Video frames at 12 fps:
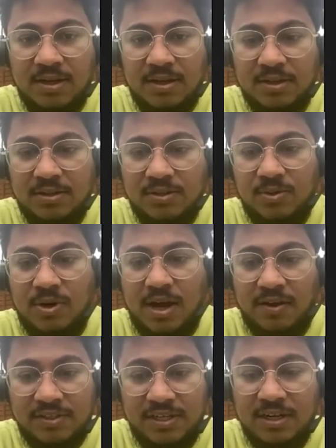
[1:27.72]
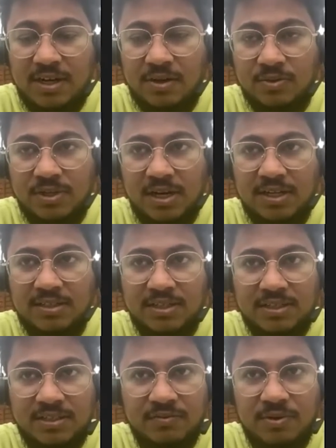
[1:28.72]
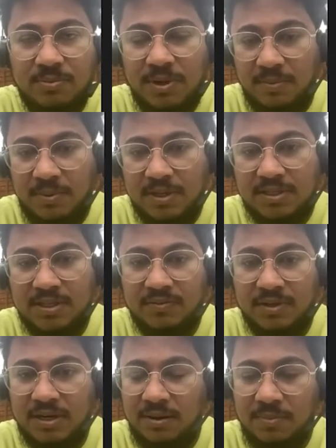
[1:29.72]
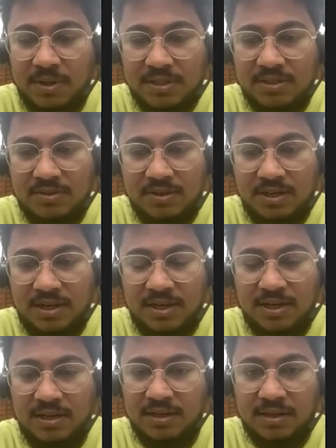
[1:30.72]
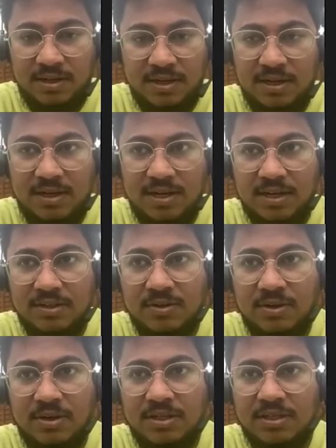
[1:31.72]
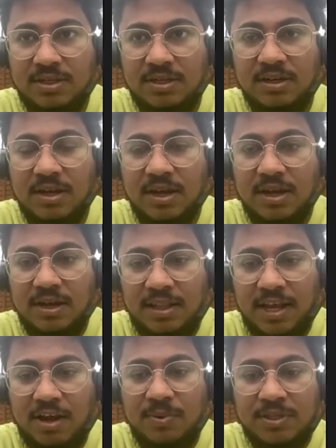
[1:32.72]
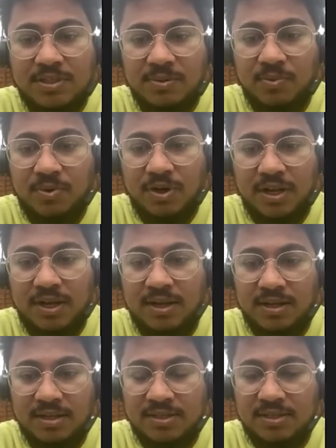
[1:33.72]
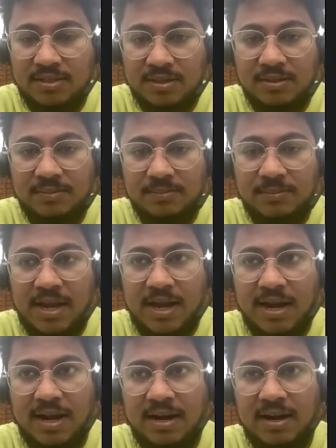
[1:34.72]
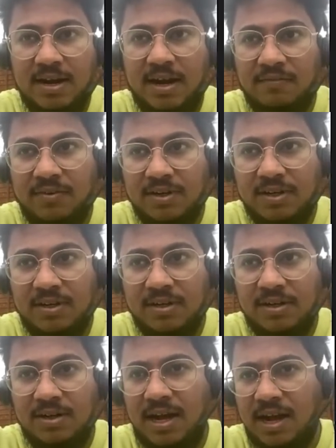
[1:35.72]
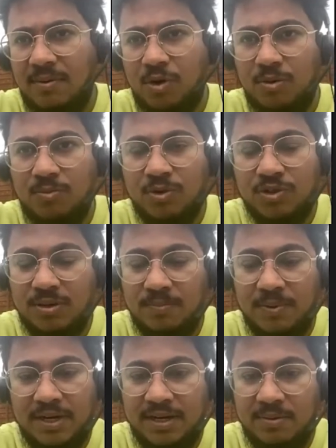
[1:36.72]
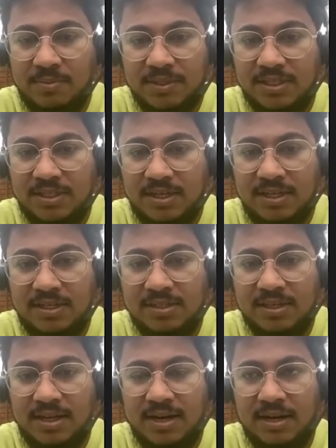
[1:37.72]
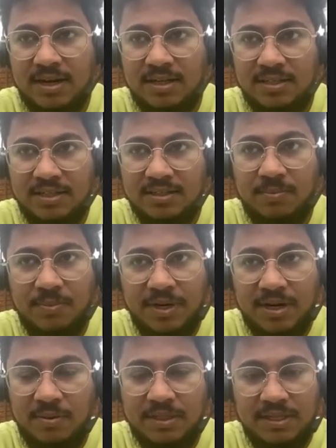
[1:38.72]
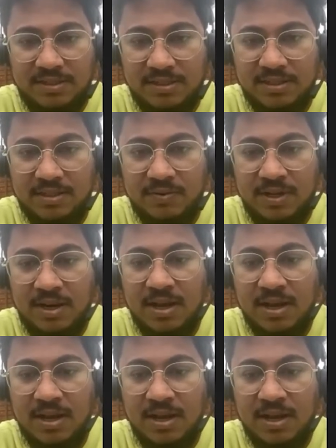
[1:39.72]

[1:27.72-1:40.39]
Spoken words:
So I have seen counseling sessions from DBS as well. DBS is really a really nice college, and they have been supporting us. And after I'm almost completed my studies, and I just submitted my thesis as well.